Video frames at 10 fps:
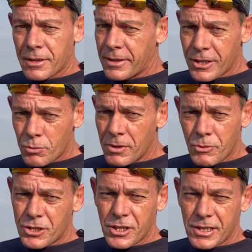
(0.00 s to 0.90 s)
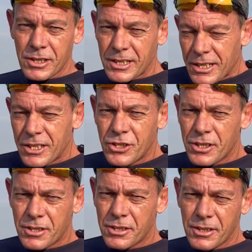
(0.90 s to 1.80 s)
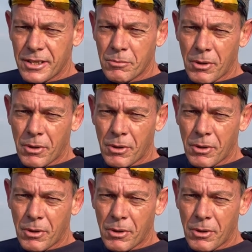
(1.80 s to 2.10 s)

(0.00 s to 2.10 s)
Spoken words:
this one was actually just turned in